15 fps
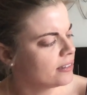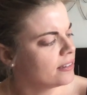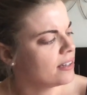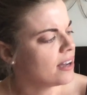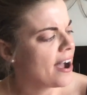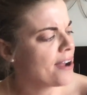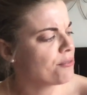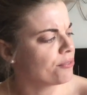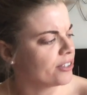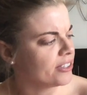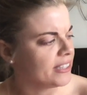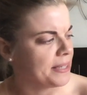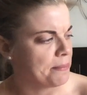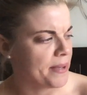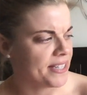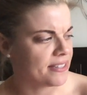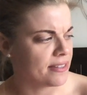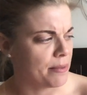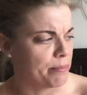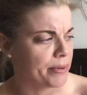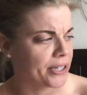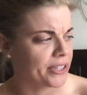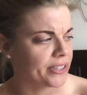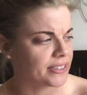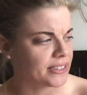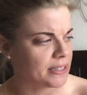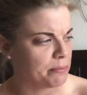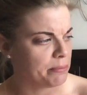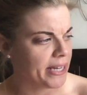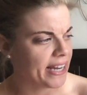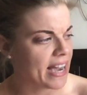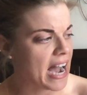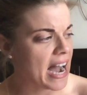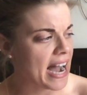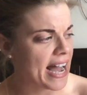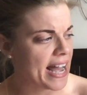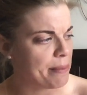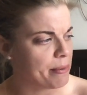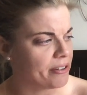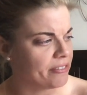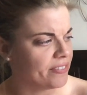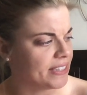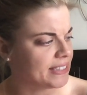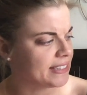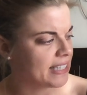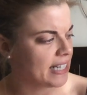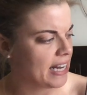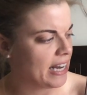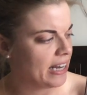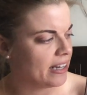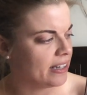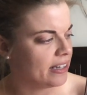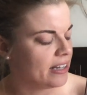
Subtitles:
I really missed the birds and being high above the city,